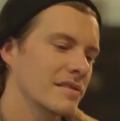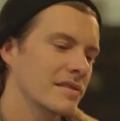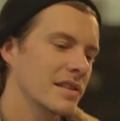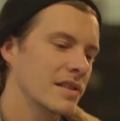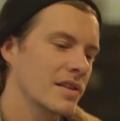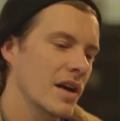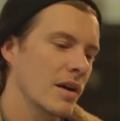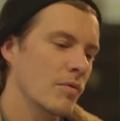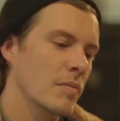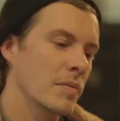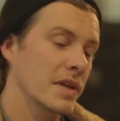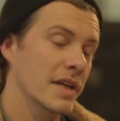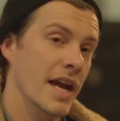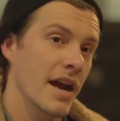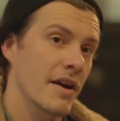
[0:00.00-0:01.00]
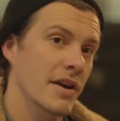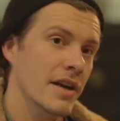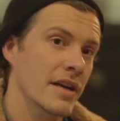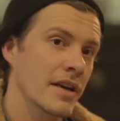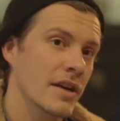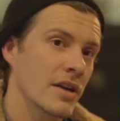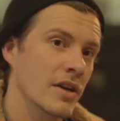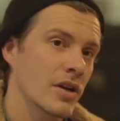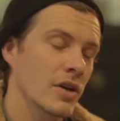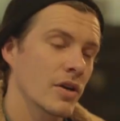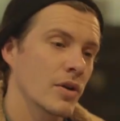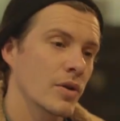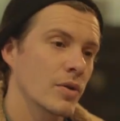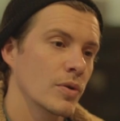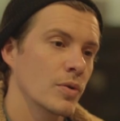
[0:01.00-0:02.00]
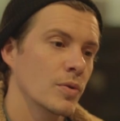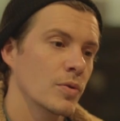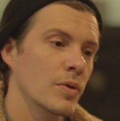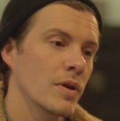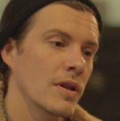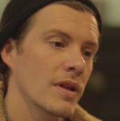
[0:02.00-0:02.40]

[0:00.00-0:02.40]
this young woman, Carrie, who